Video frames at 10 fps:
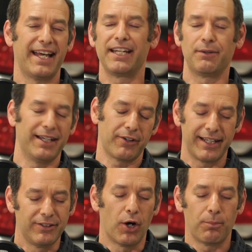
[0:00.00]
Anyway,
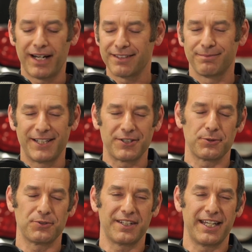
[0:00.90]
okay. No, my, my
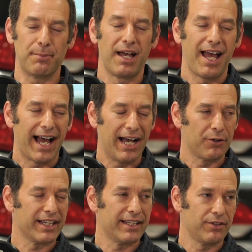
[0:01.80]
choice was the M. I
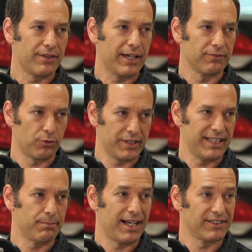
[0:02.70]
would get a
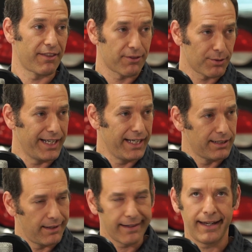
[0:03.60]
2014 Mazda 3.
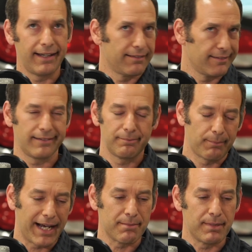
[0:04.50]
Again,
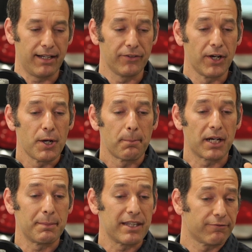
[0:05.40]
mind meld. Okay.
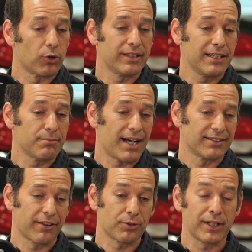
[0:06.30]
But I mean, the 14
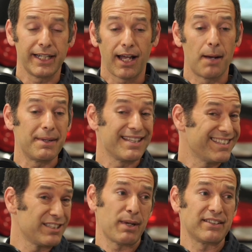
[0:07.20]
Mazda 3, I mean,
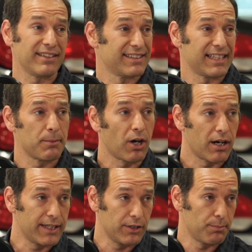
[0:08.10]
this is basically the same
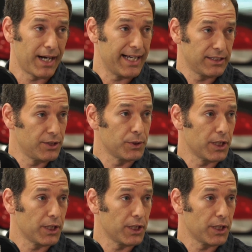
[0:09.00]
car that you'd buy as a new